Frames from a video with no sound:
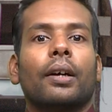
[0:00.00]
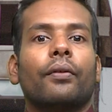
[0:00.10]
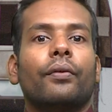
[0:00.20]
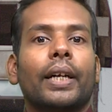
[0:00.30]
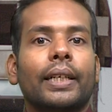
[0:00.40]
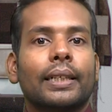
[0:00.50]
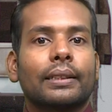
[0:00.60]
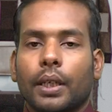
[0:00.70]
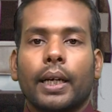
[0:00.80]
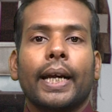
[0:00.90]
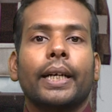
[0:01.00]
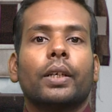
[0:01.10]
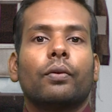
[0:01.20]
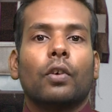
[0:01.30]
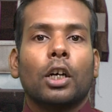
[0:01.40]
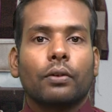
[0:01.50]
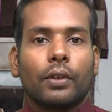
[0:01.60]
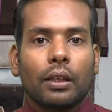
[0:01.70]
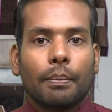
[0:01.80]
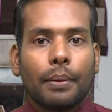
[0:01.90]
varies and what
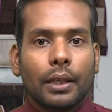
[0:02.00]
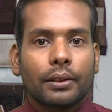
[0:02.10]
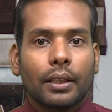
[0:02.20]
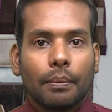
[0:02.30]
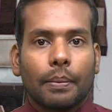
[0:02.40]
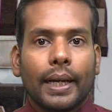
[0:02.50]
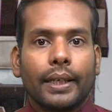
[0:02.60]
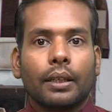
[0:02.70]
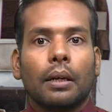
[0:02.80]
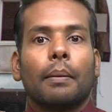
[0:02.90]
one person find